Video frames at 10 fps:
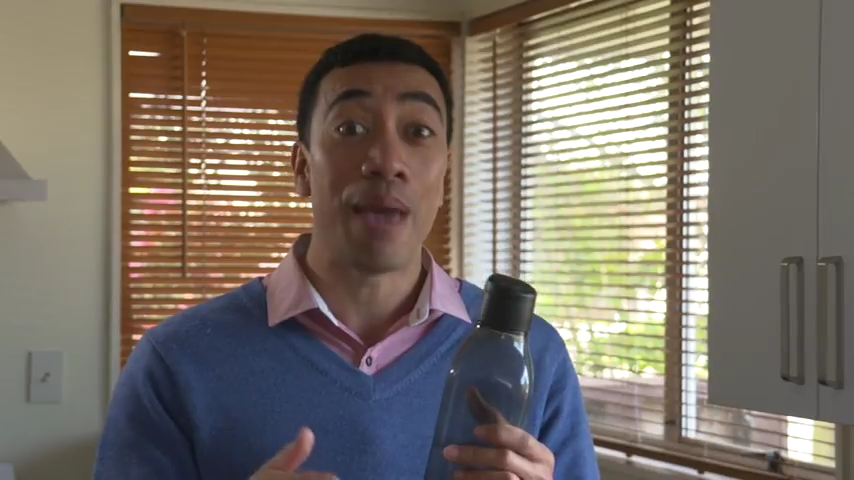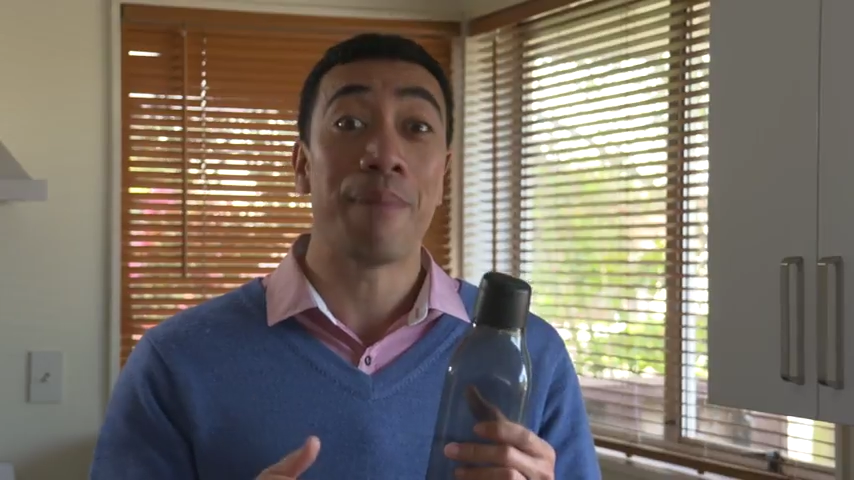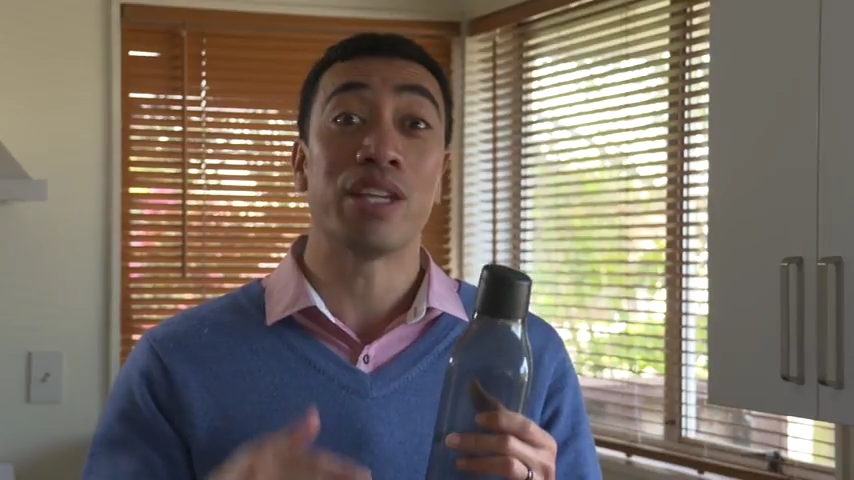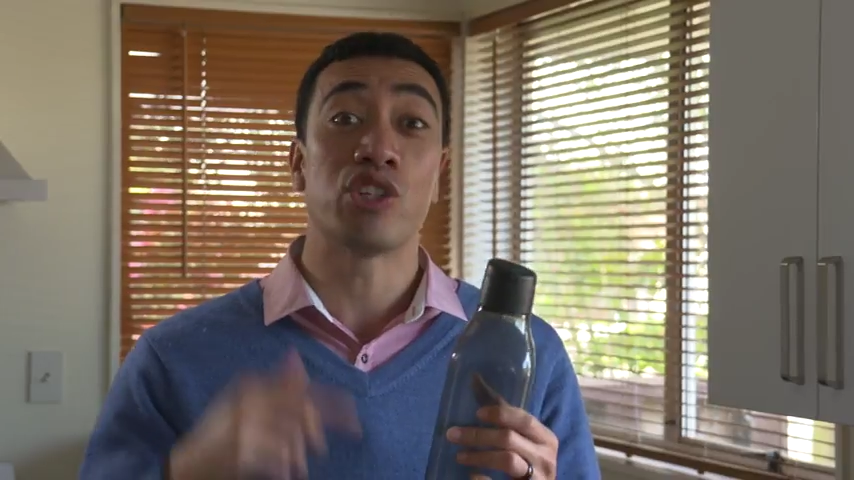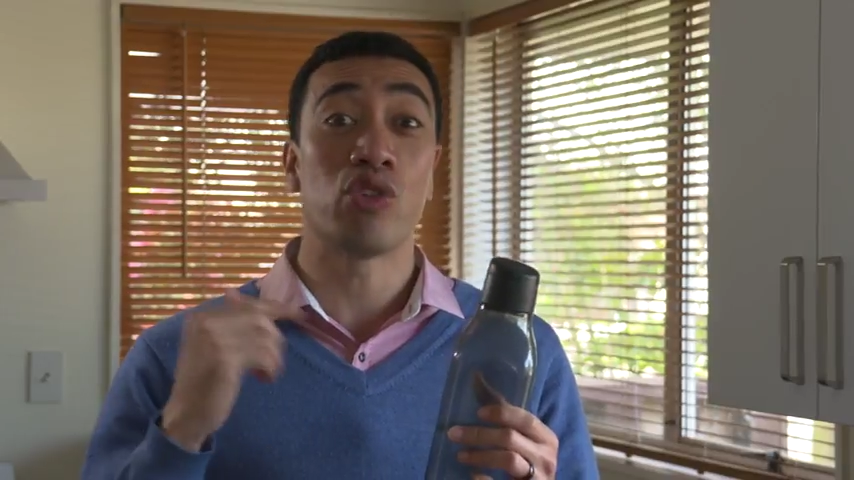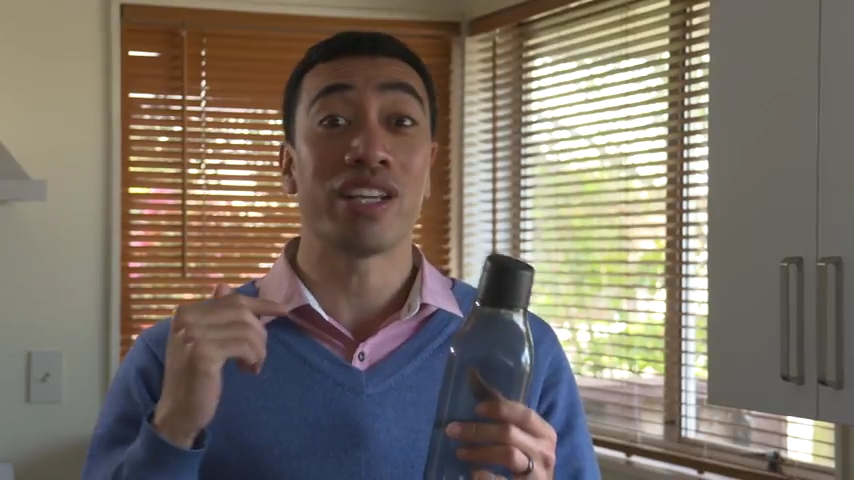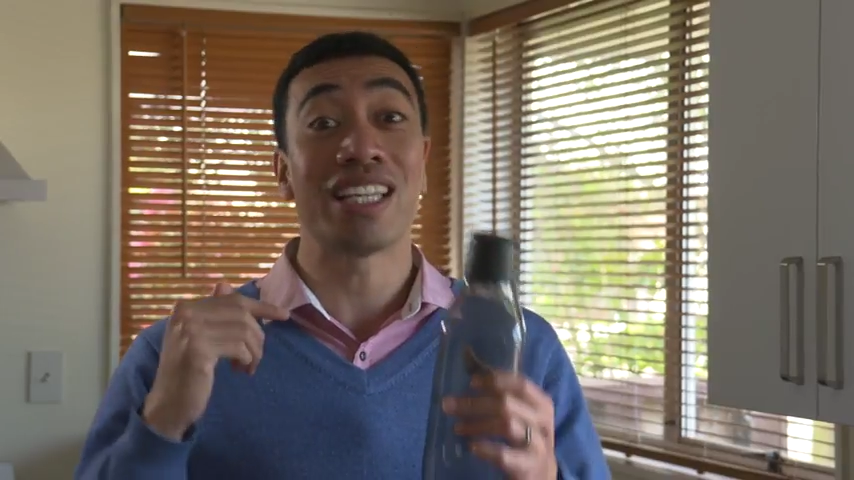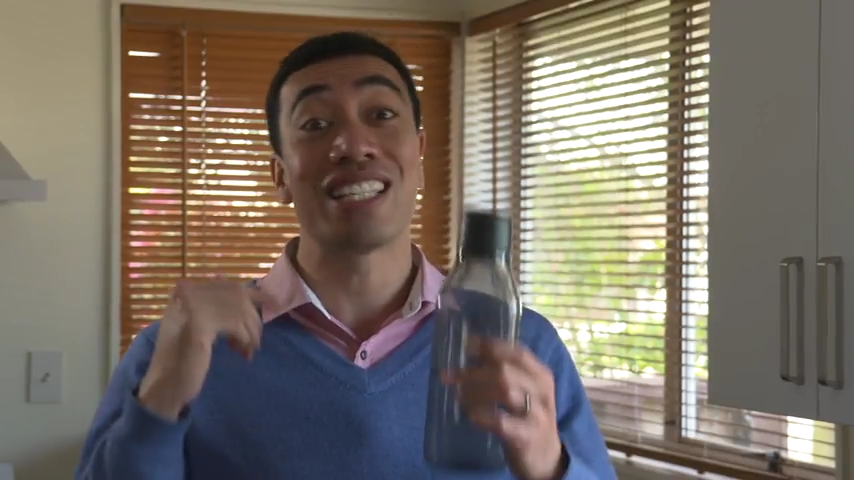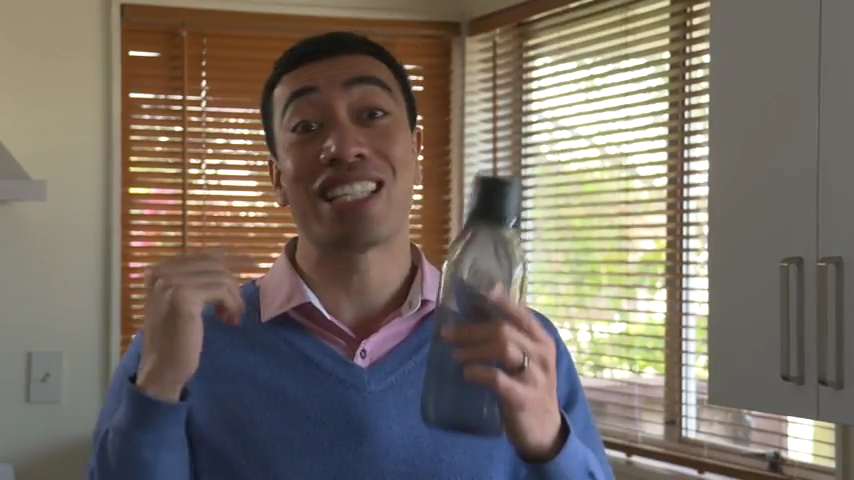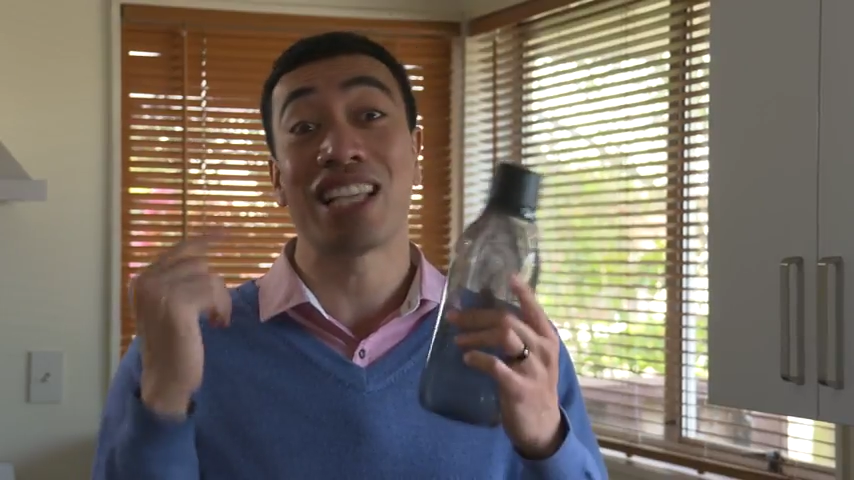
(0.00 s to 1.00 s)
and be
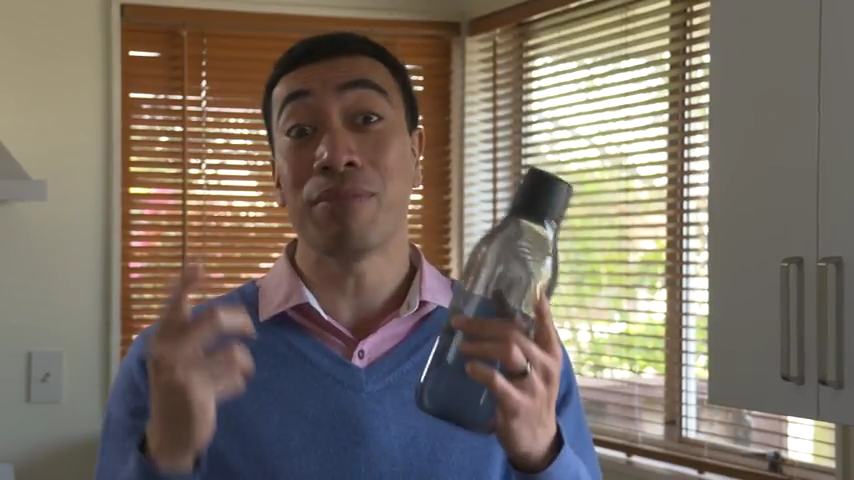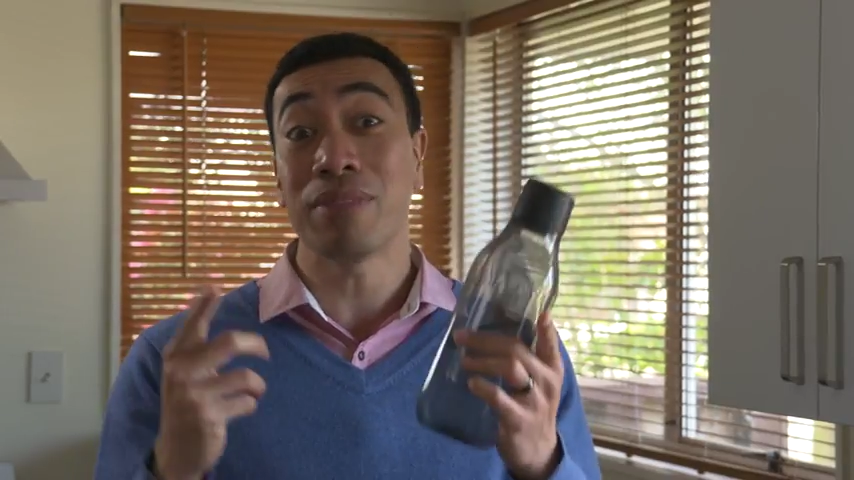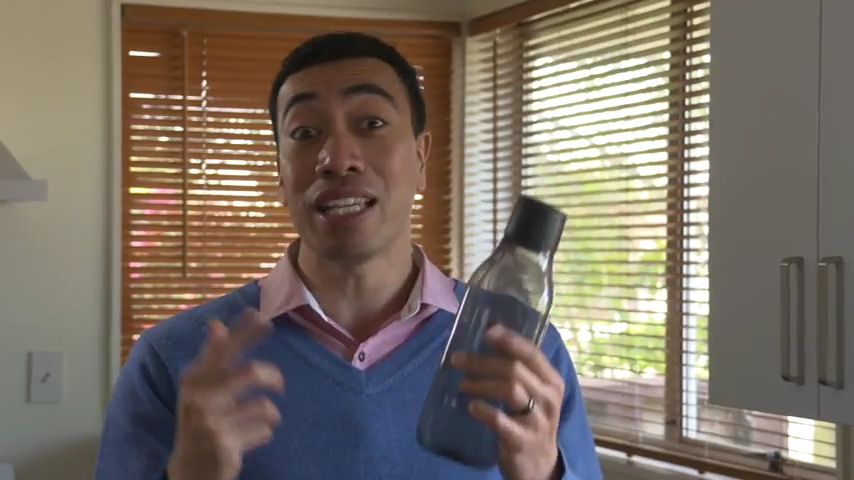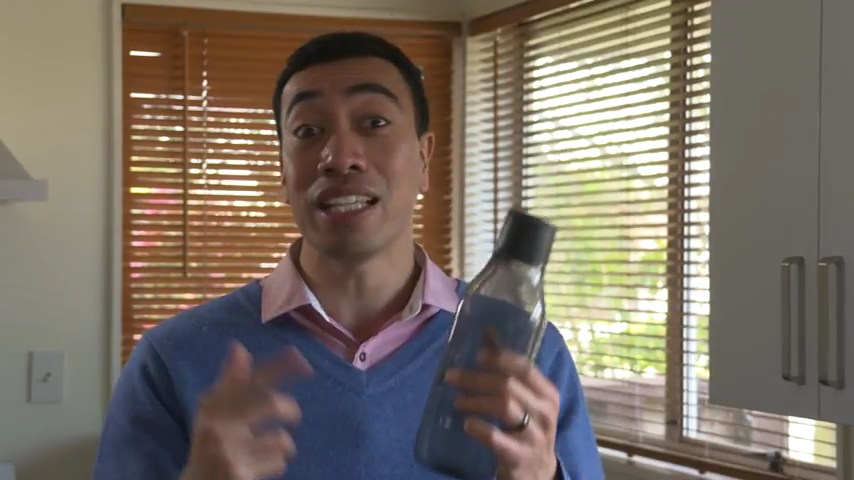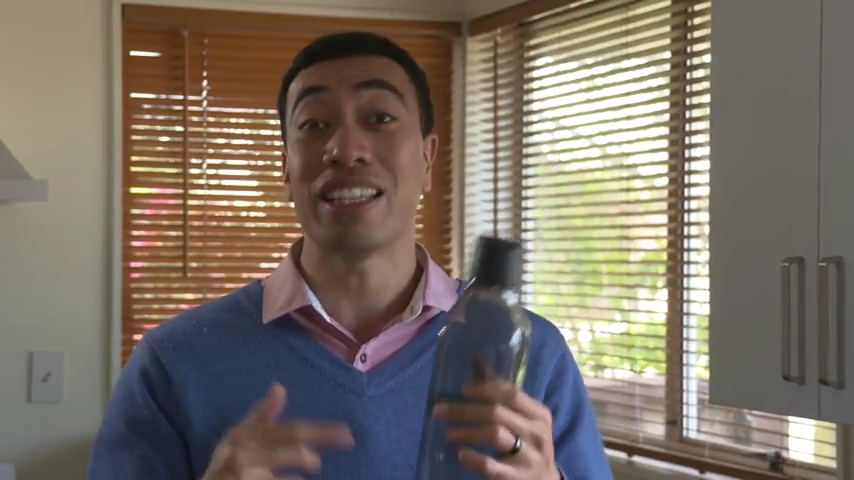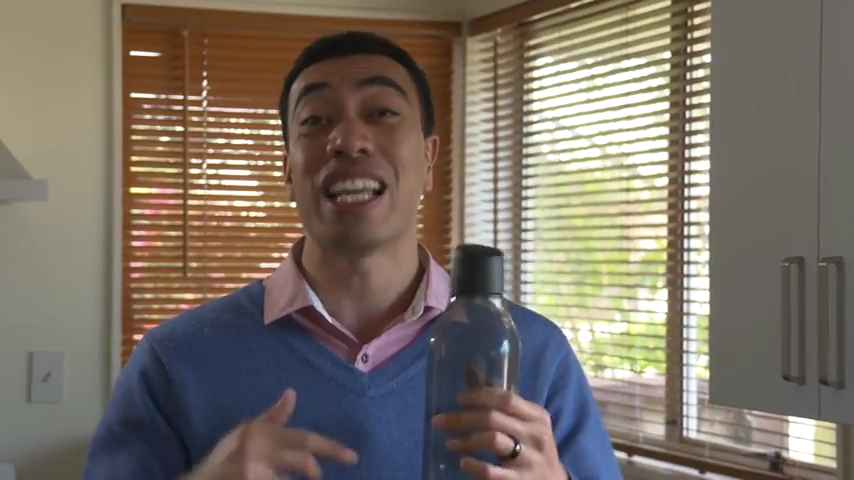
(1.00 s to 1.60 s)
drinking something